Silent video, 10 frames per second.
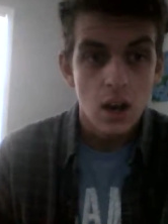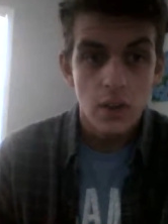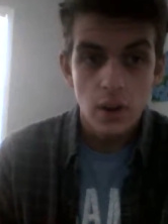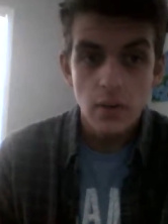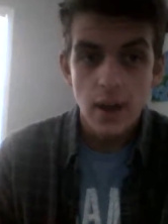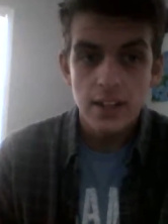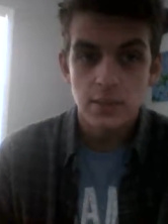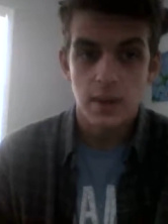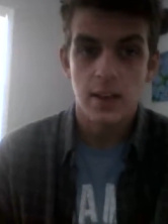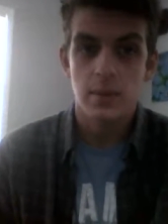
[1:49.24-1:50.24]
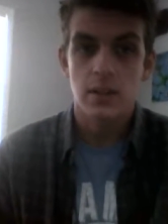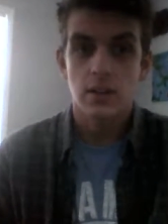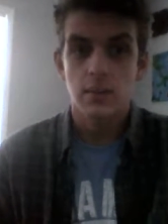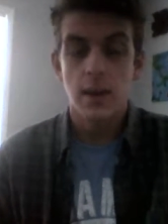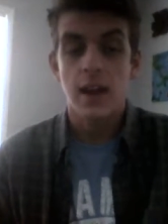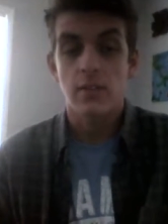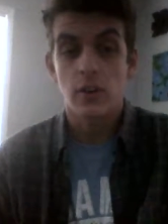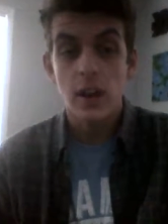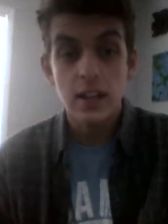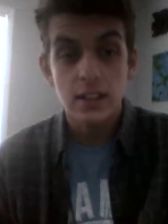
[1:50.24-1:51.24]
Although Rice may have, been, may have
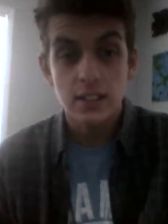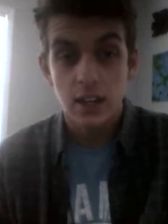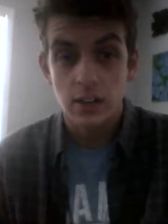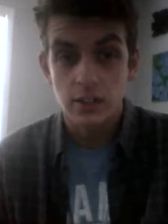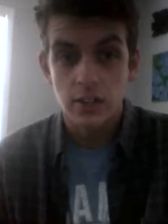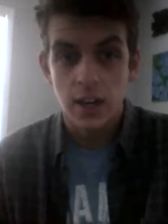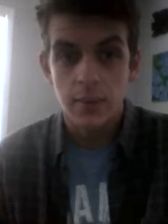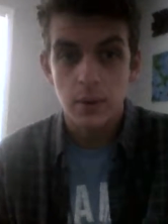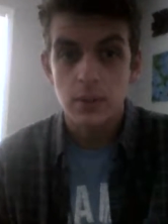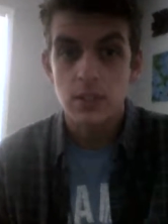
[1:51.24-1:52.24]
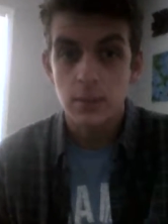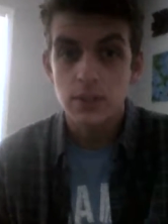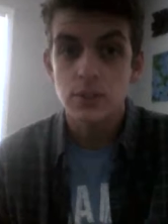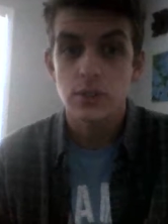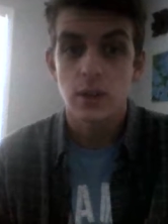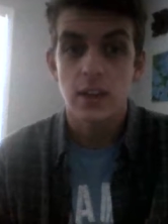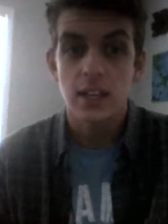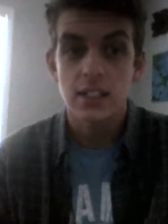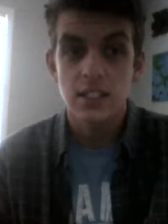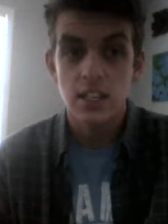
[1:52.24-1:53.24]
created this character type, it was the minstrel show
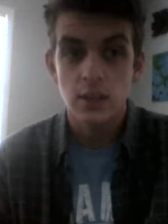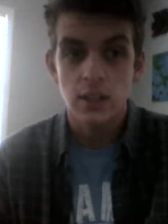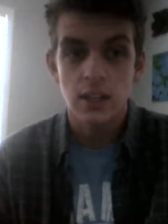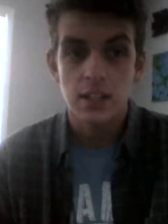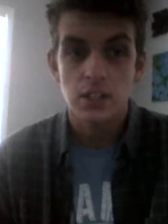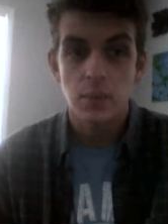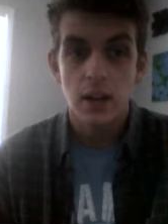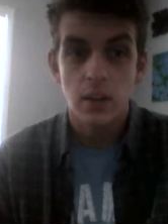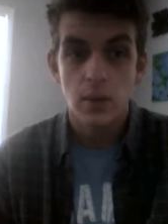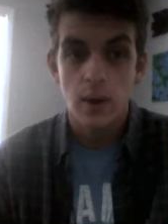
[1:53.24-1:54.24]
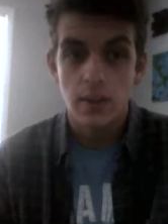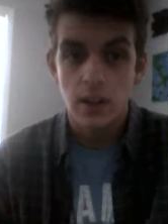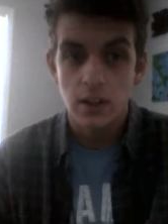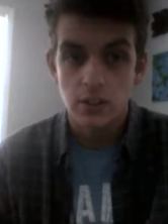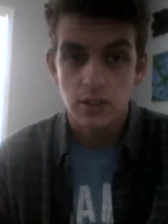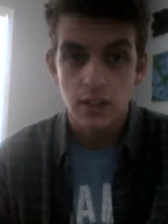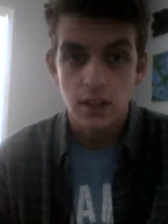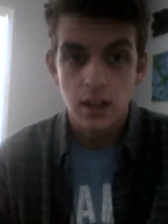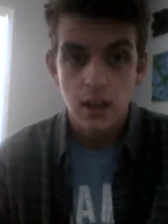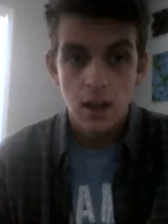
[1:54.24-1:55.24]
that continued it and spread it throughout the country.
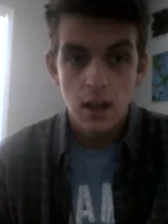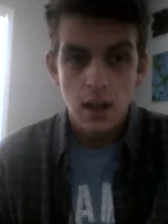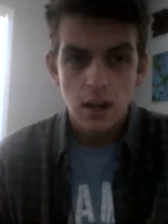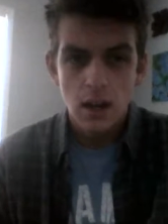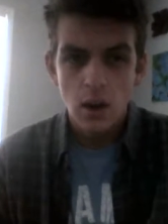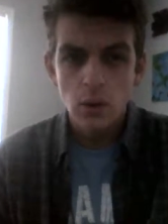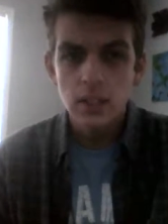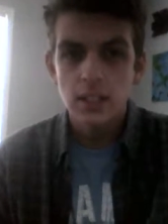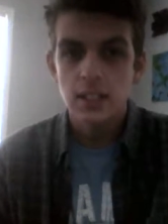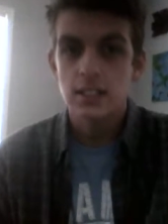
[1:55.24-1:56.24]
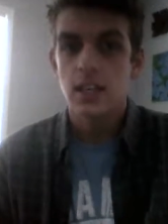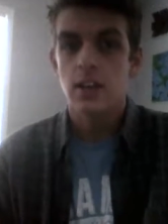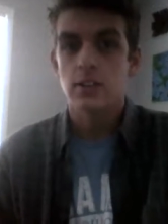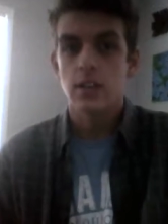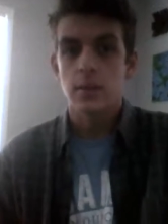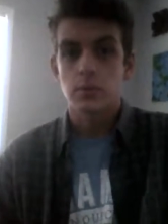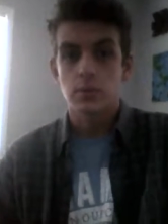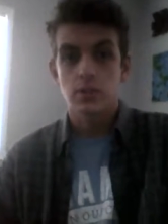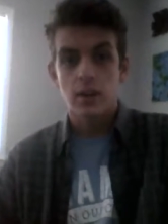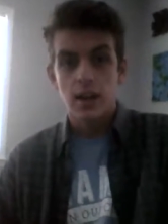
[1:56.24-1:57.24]
Not only did these character types
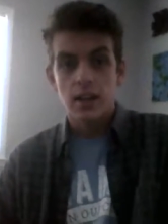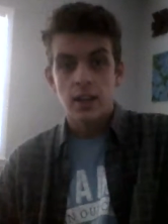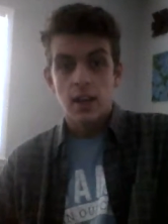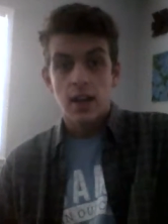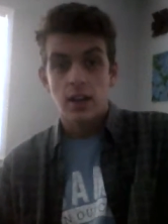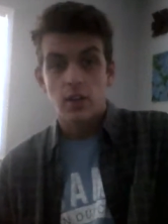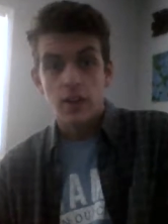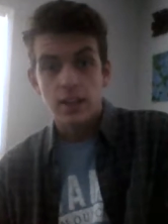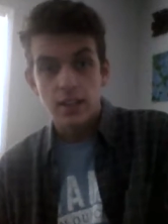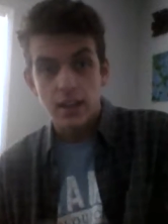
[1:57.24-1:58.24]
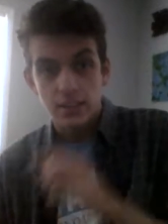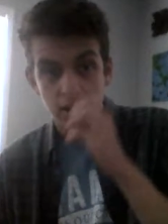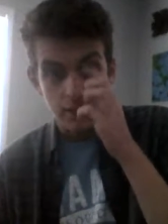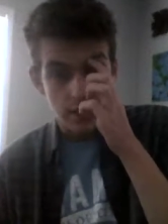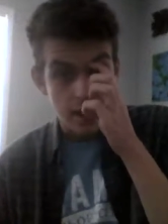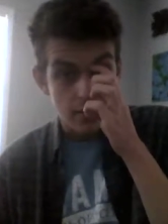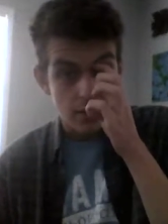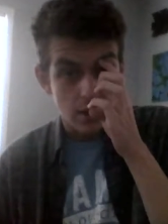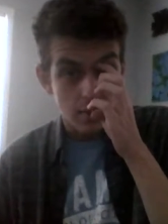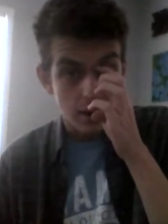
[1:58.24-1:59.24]
portray and create the idea of the
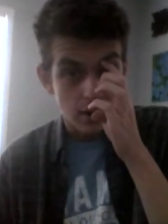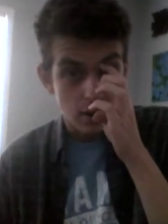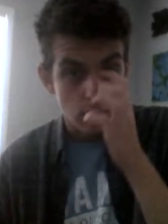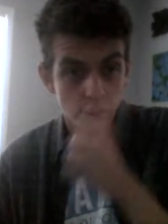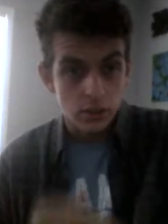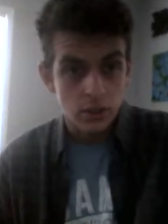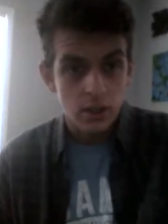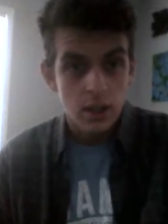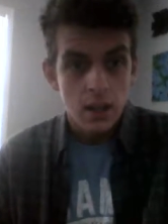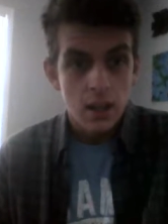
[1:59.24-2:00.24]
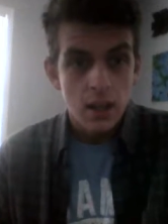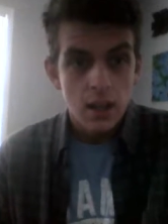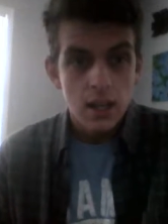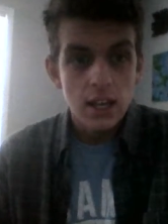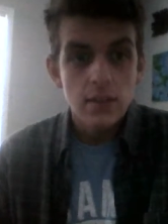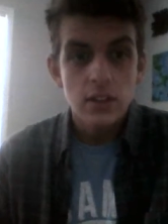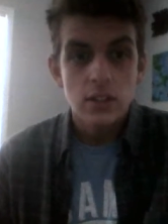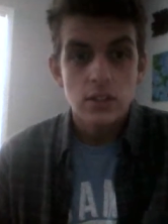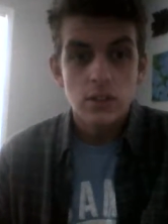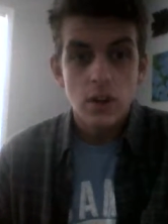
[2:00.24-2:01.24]
African American culture, even
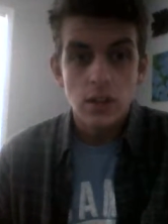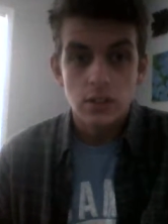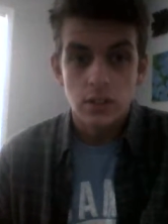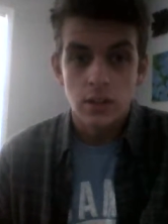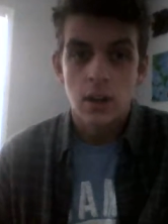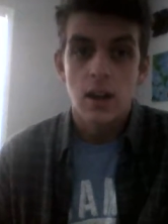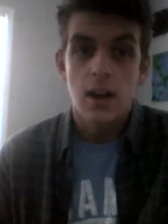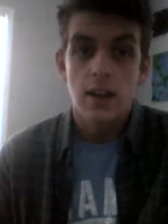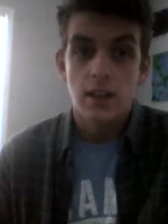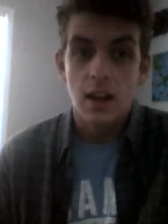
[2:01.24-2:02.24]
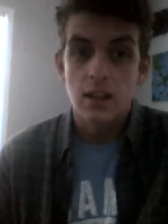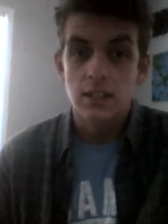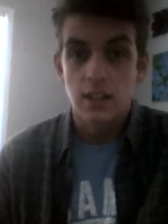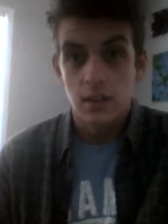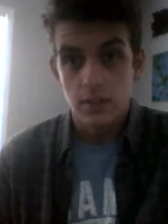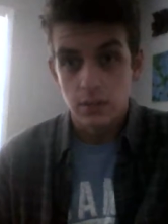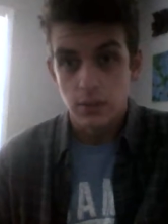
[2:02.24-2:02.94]
the structure and the content of these